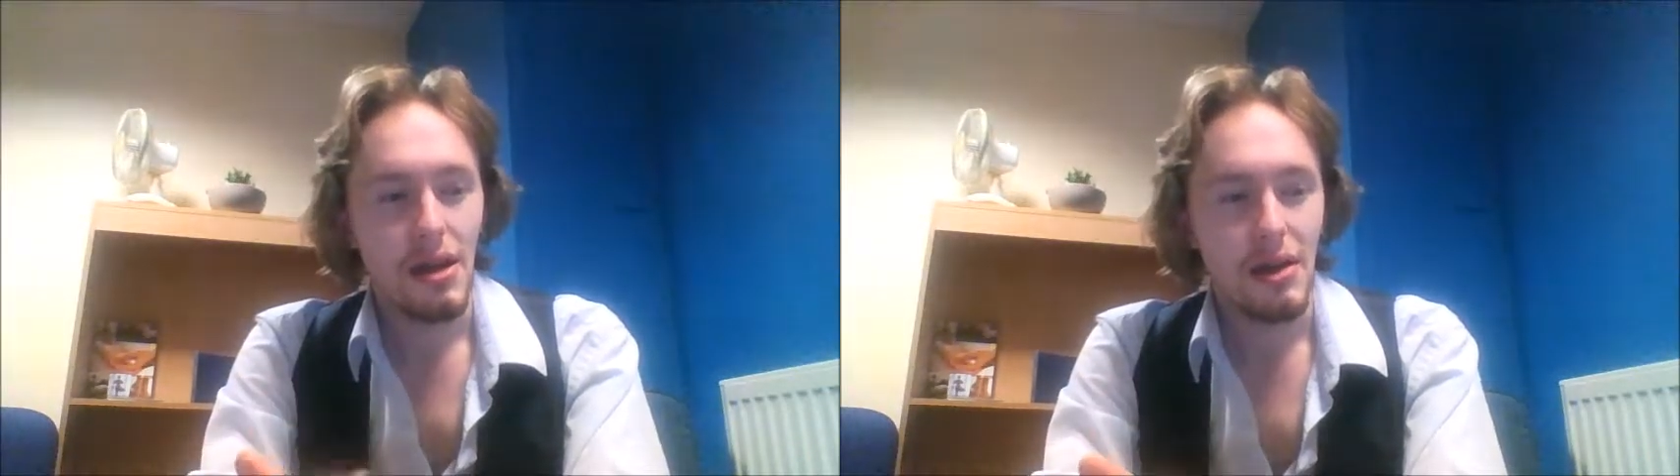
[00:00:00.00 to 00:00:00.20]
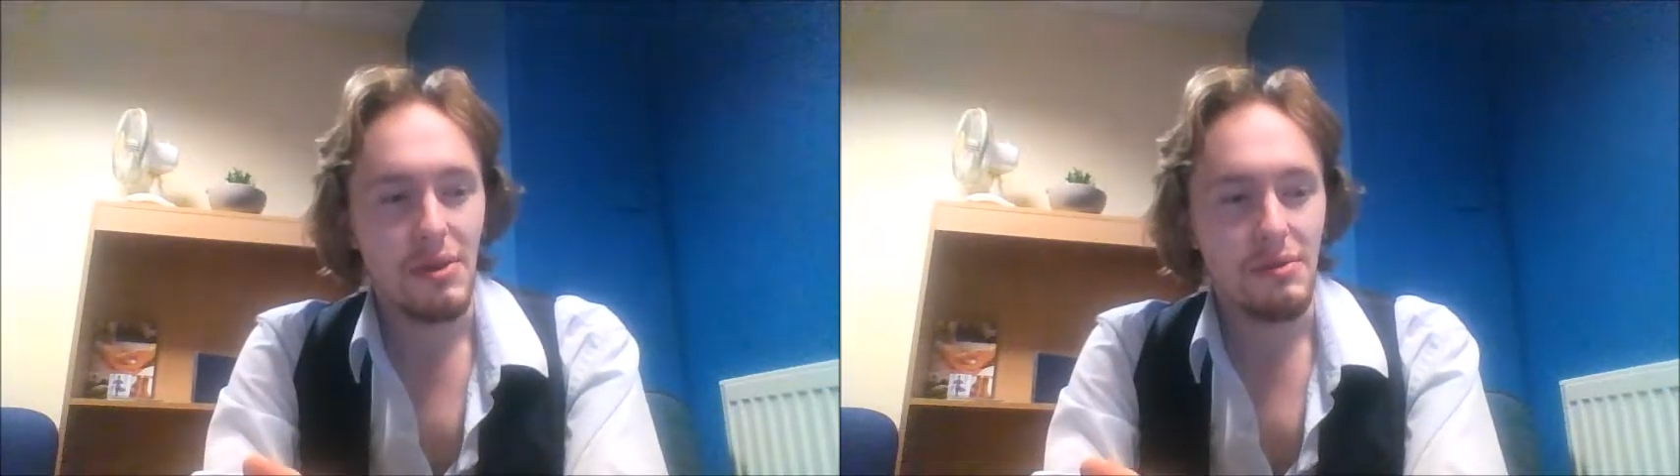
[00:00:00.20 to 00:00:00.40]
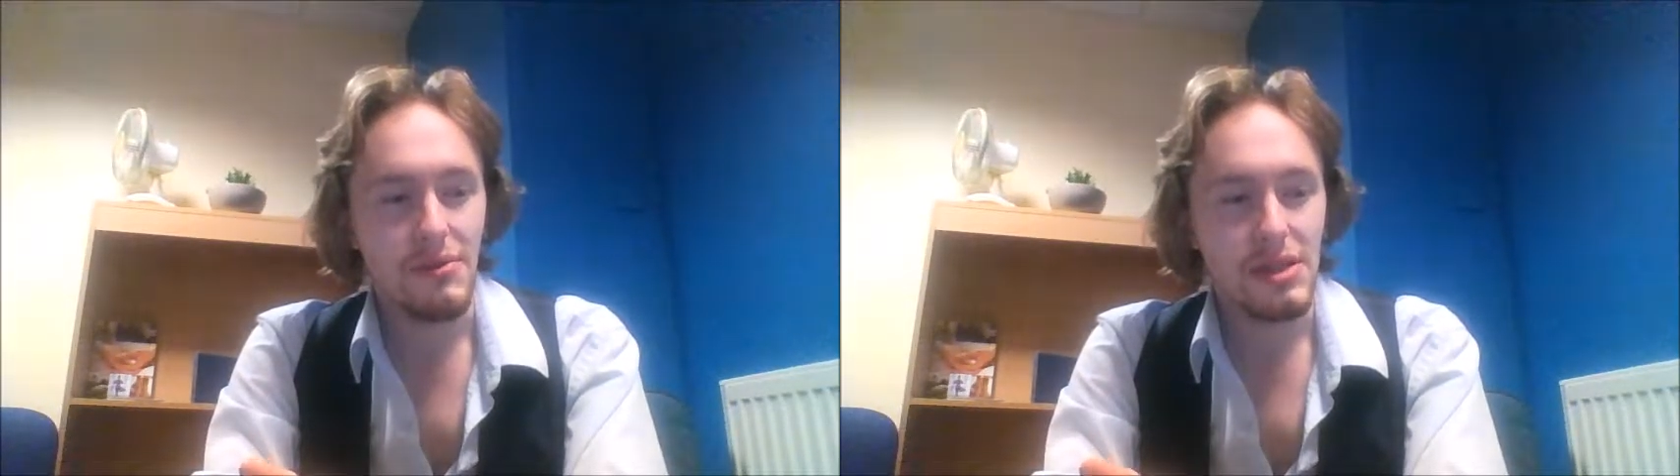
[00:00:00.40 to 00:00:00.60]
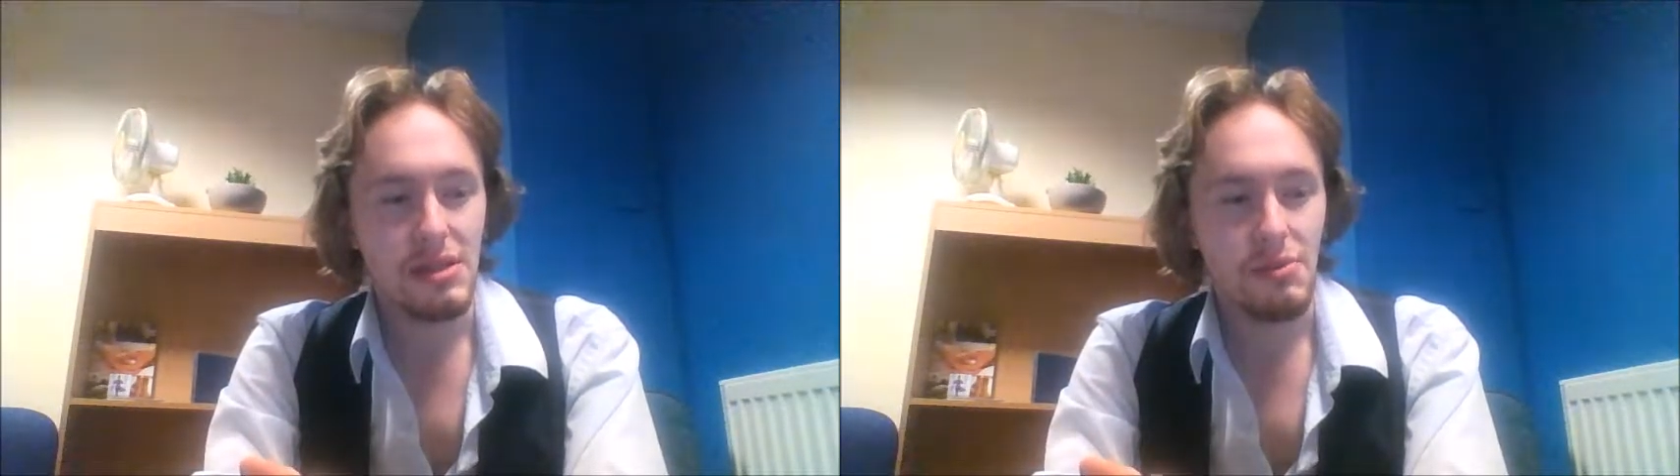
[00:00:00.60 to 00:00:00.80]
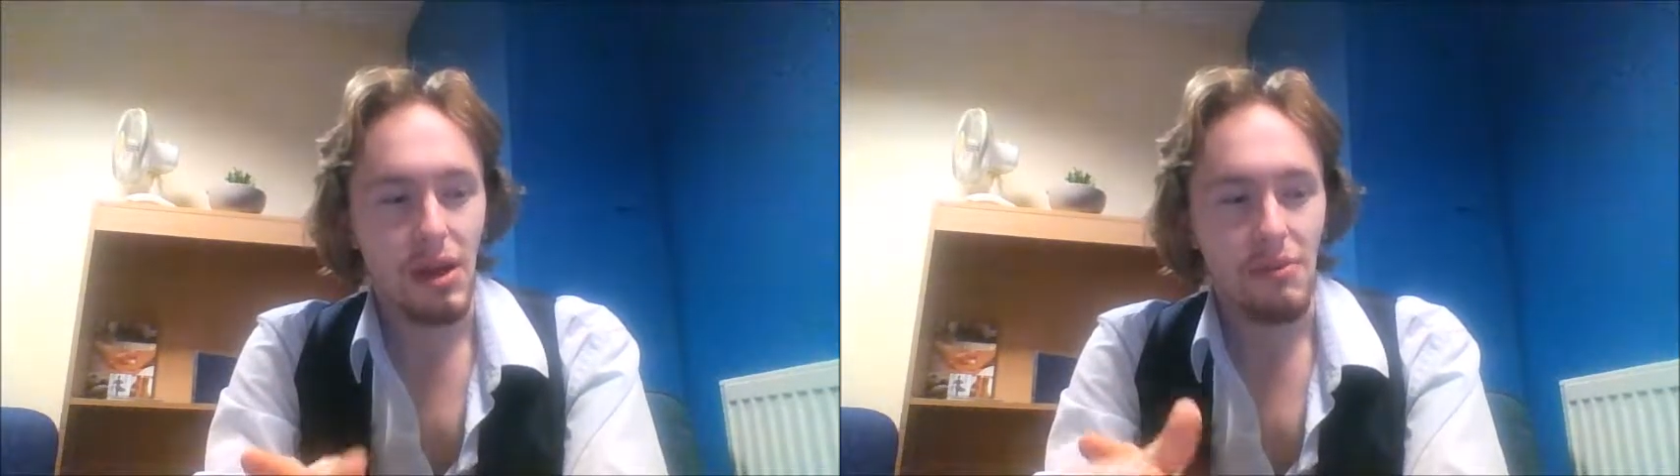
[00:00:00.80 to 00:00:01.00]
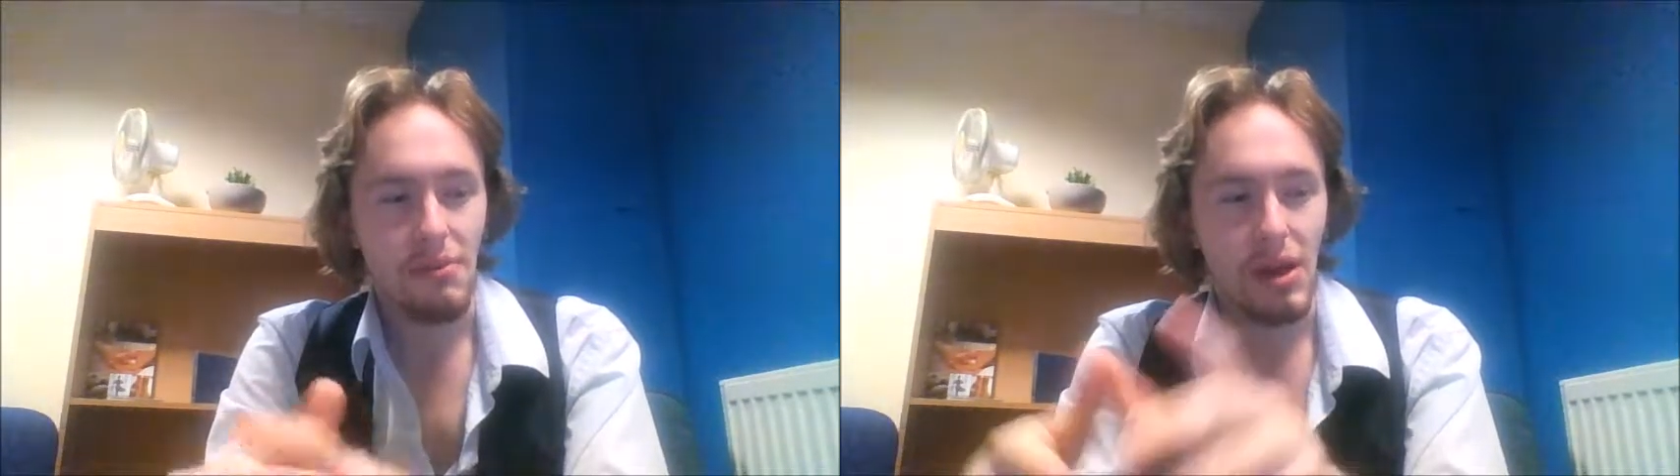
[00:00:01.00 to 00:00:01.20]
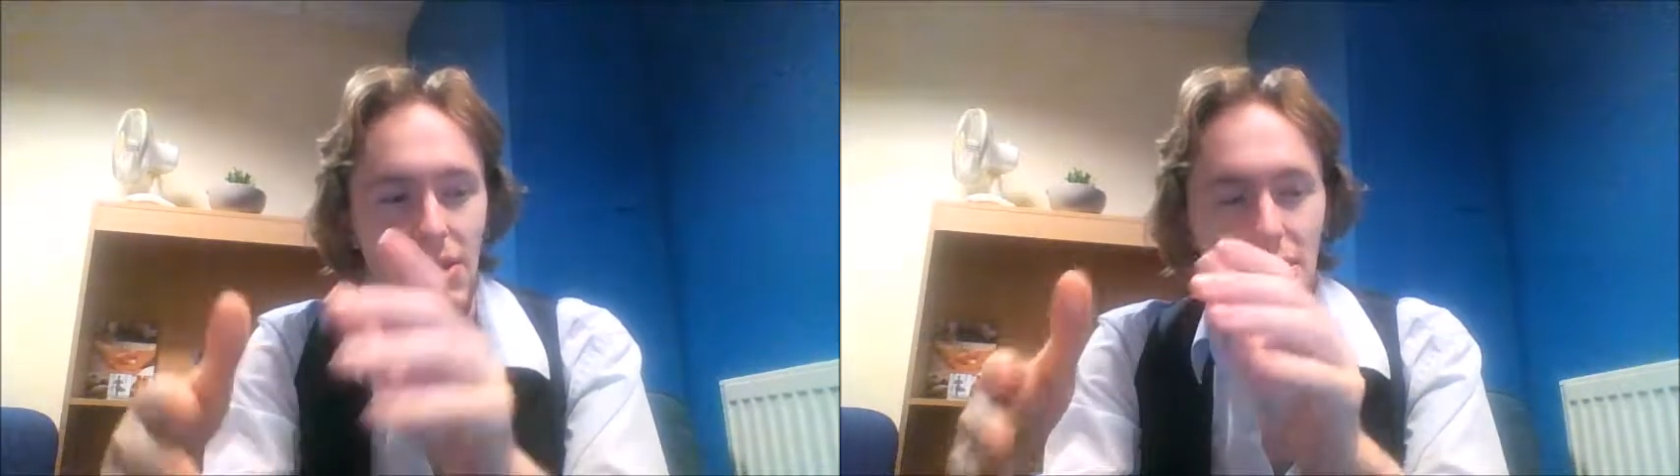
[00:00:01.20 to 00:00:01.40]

I mean, this is why I